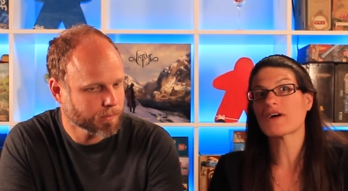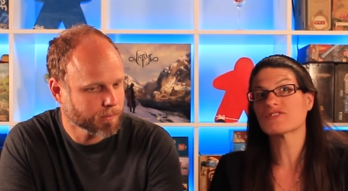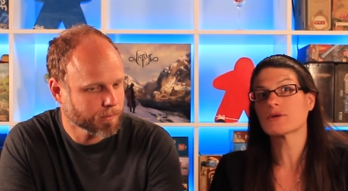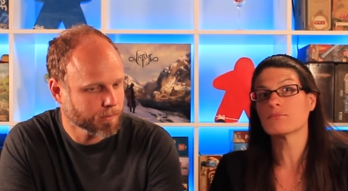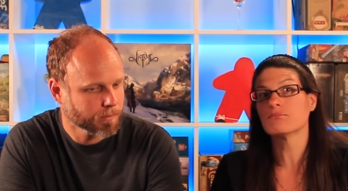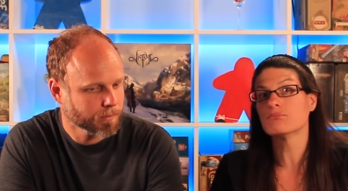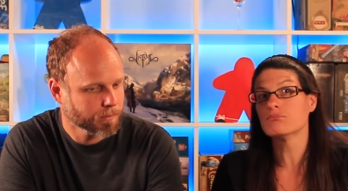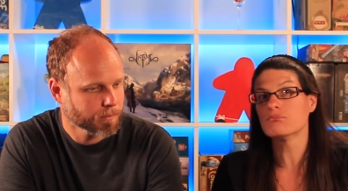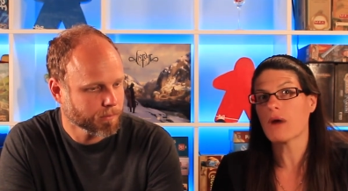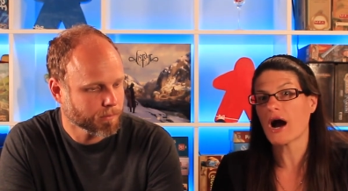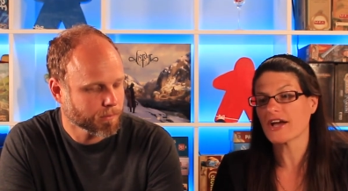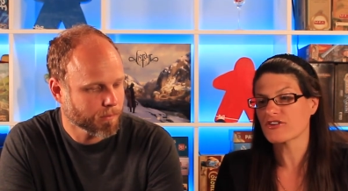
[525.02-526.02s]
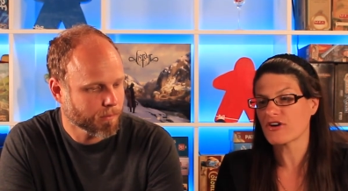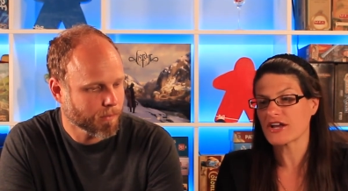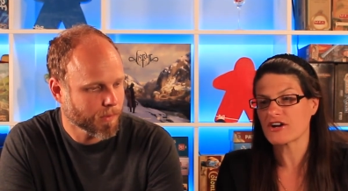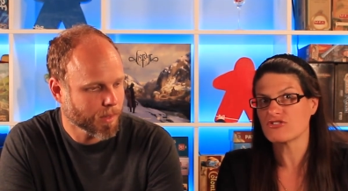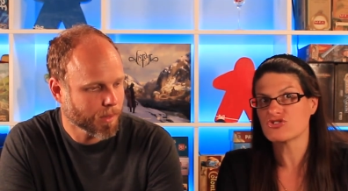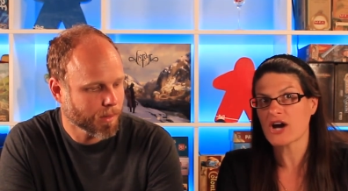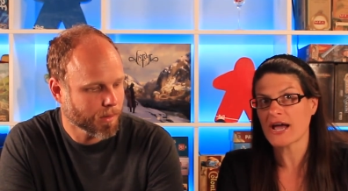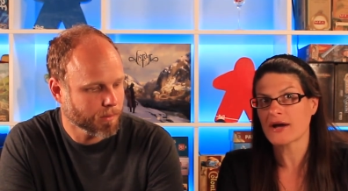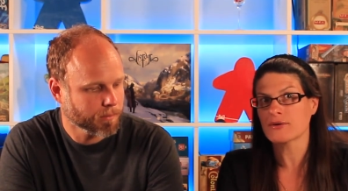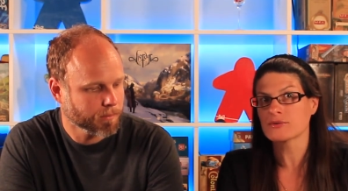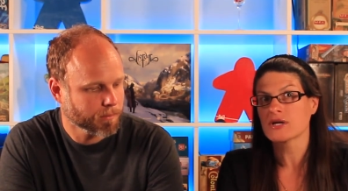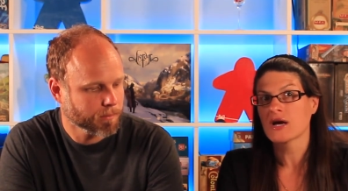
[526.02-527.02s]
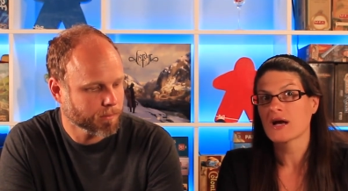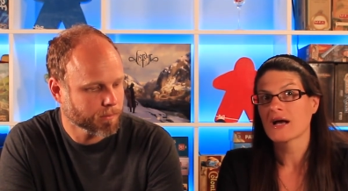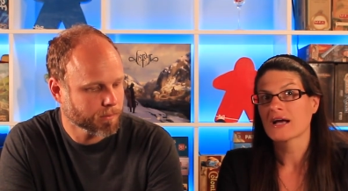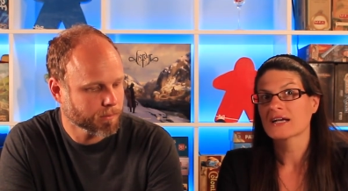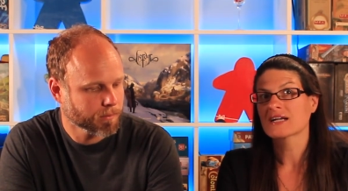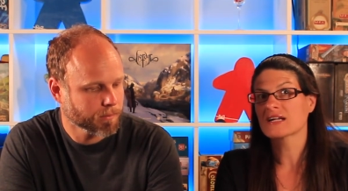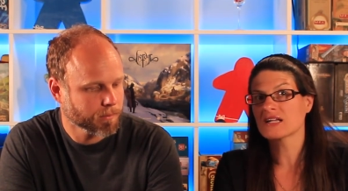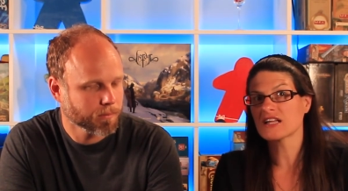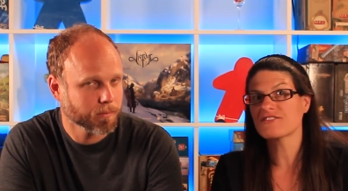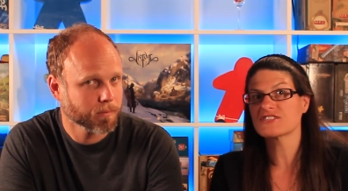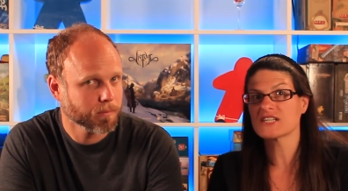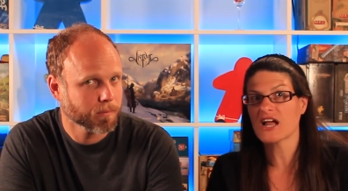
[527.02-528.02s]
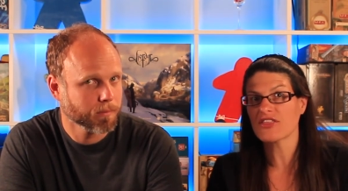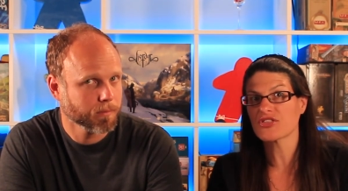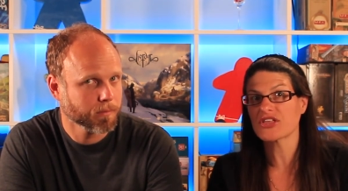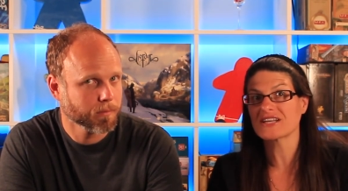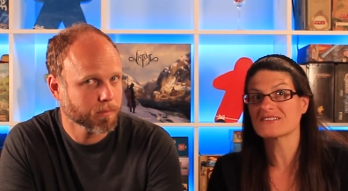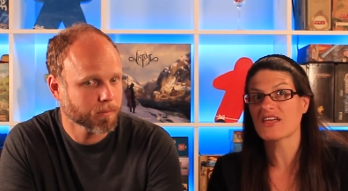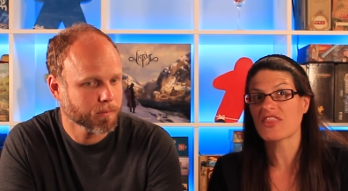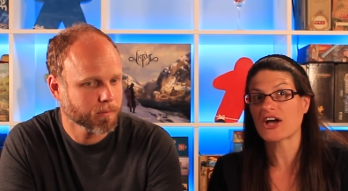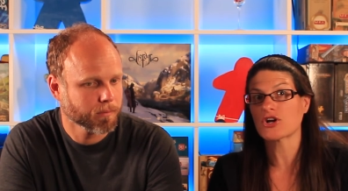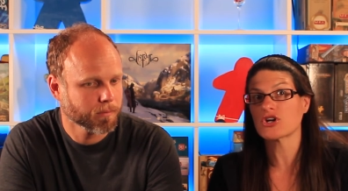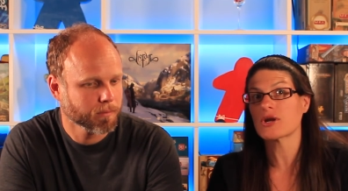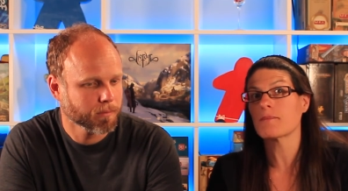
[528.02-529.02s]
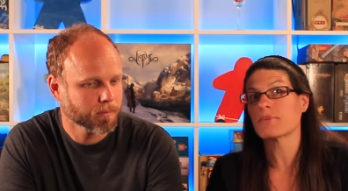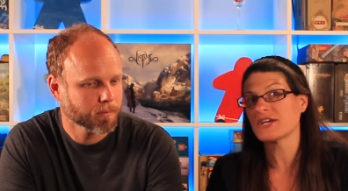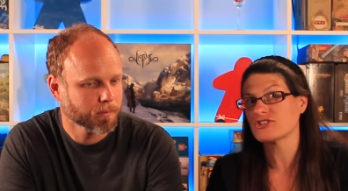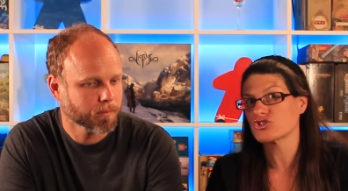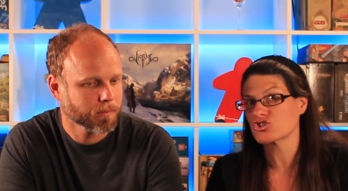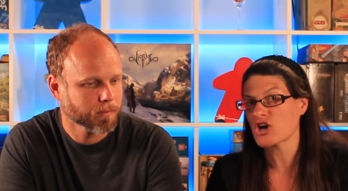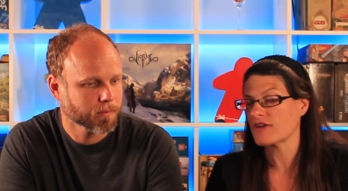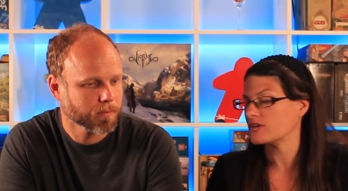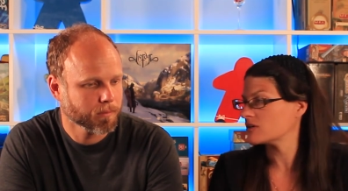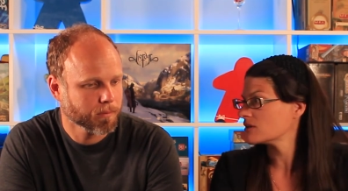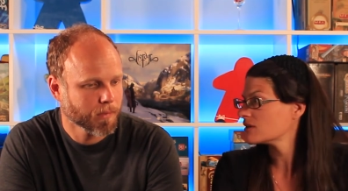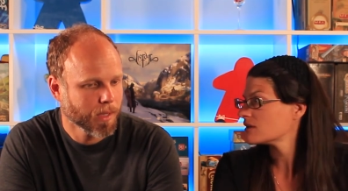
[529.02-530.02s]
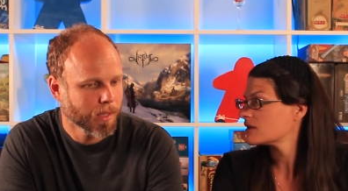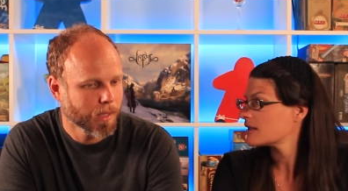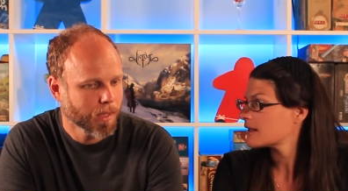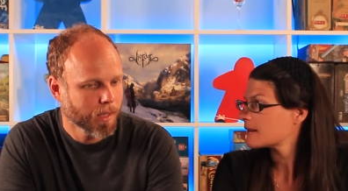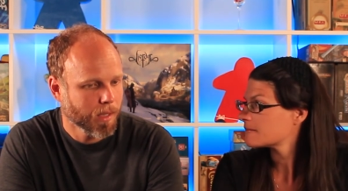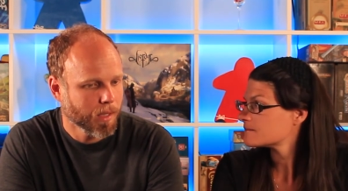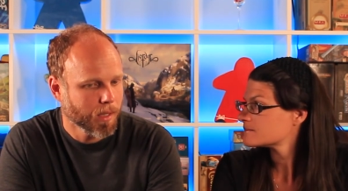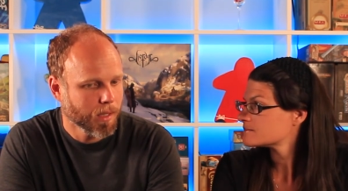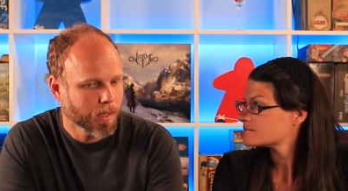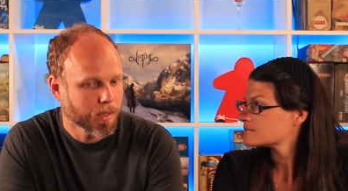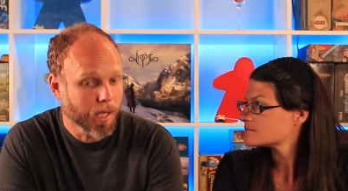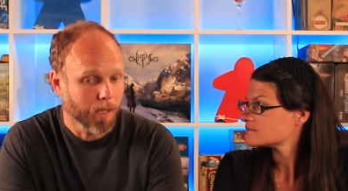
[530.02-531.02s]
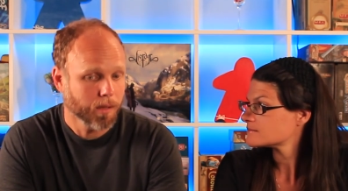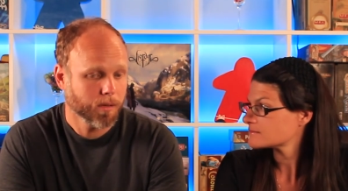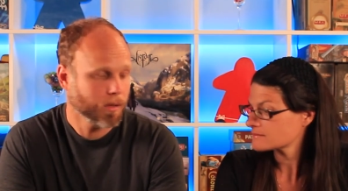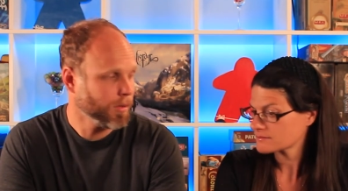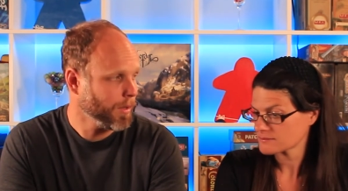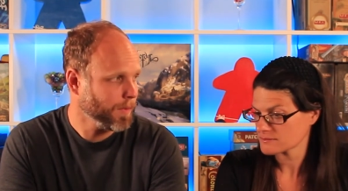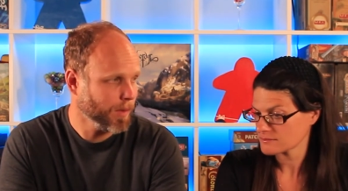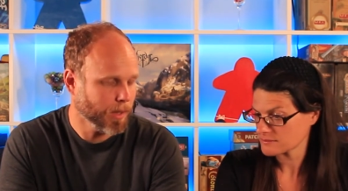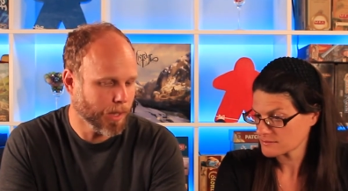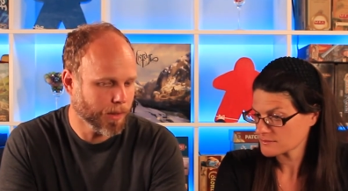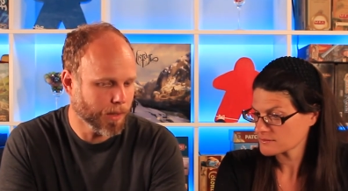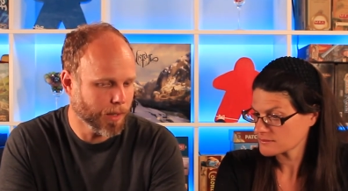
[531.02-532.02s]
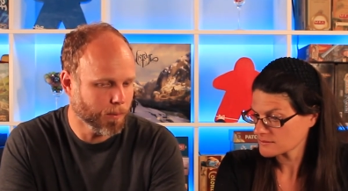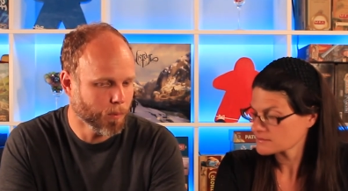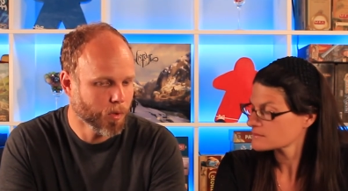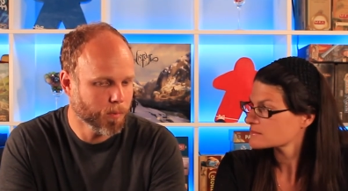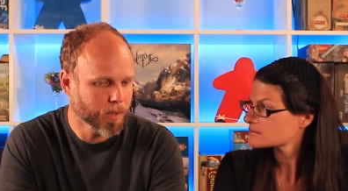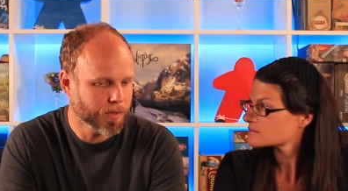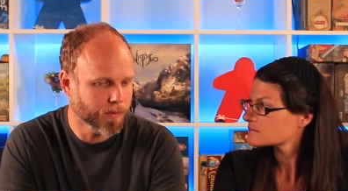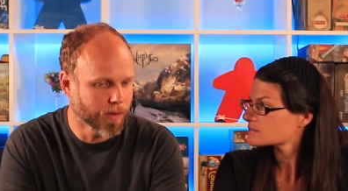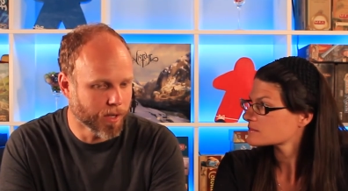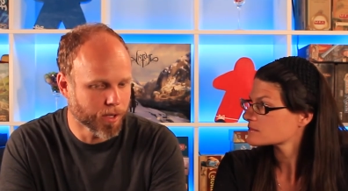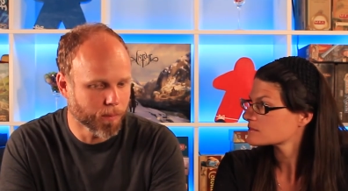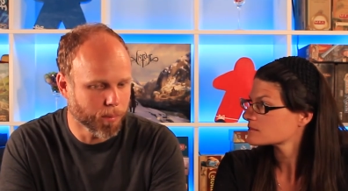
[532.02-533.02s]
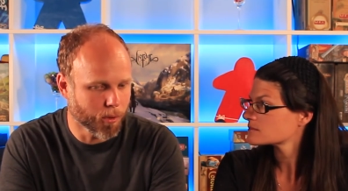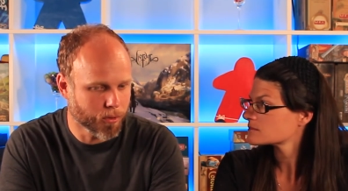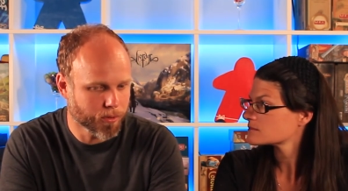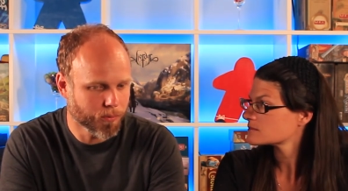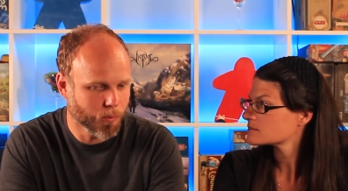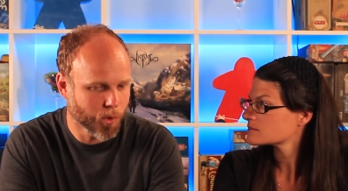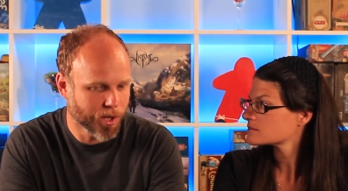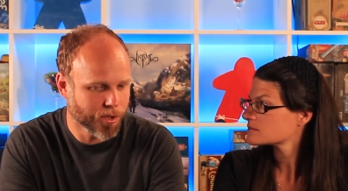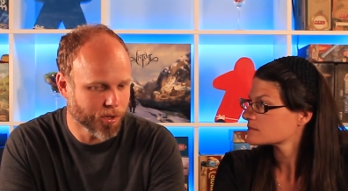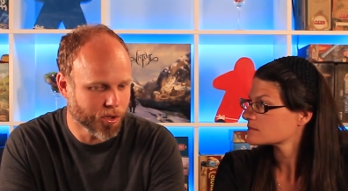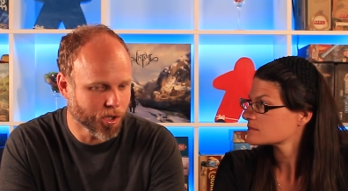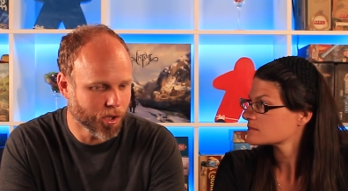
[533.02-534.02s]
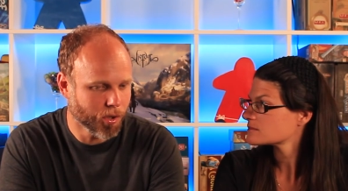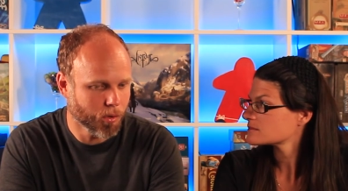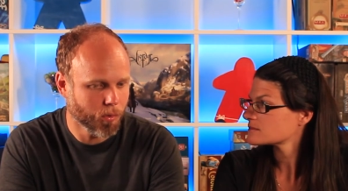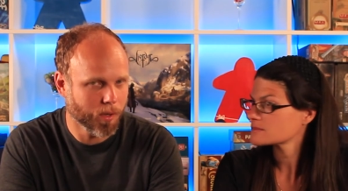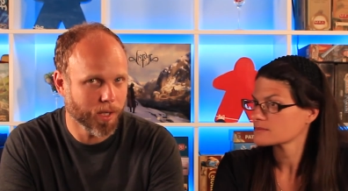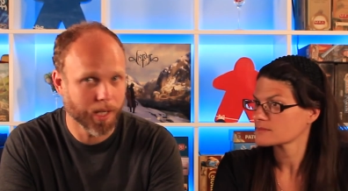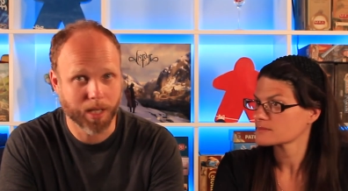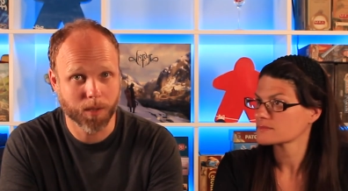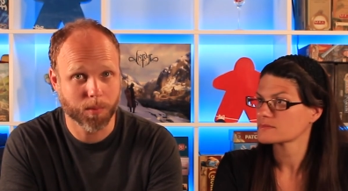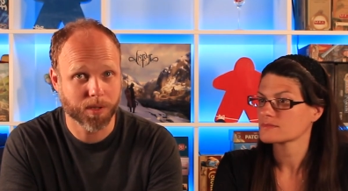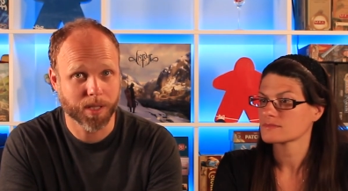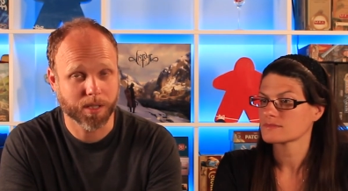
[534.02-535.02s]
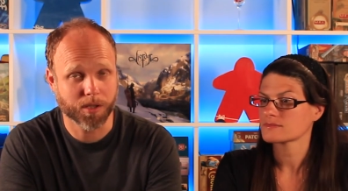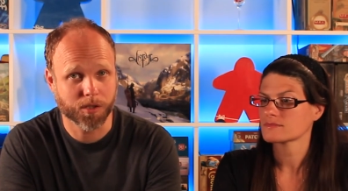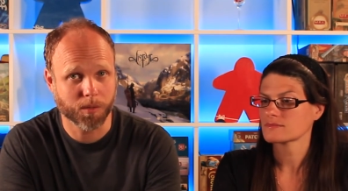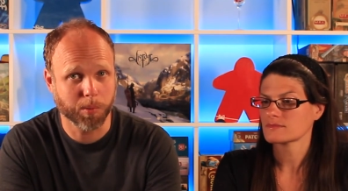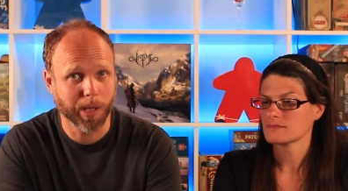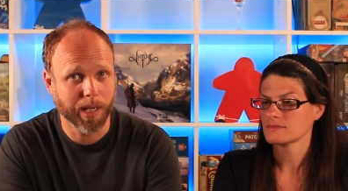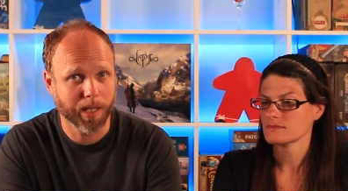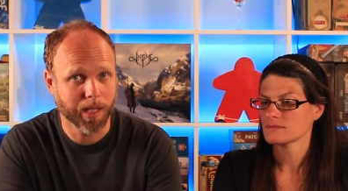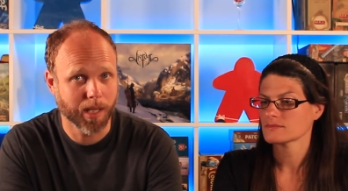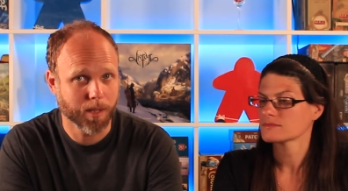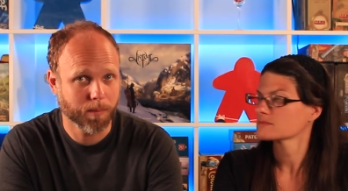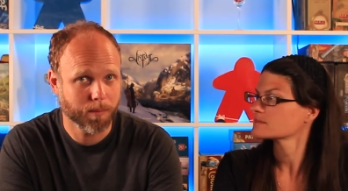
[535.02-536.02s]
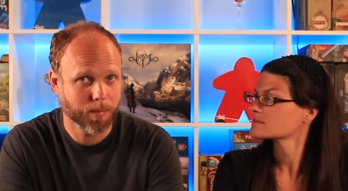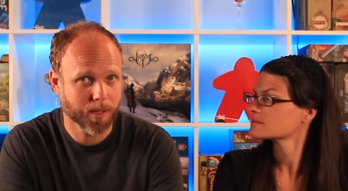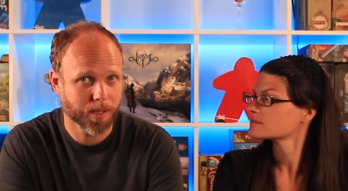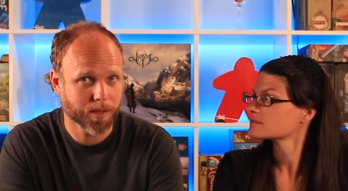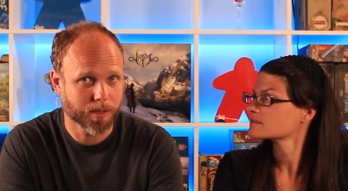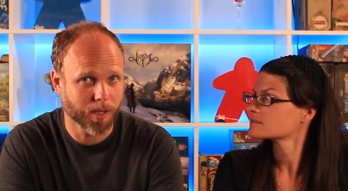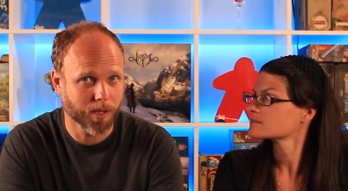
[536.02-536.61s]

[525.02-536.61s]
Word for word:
Speaker 1: have to migrate around cliffs and other things that could impede your travel.
Speaker 2: Yeah, no, definitely. I, I, movement's very important, where you go and how you protect your supply line, because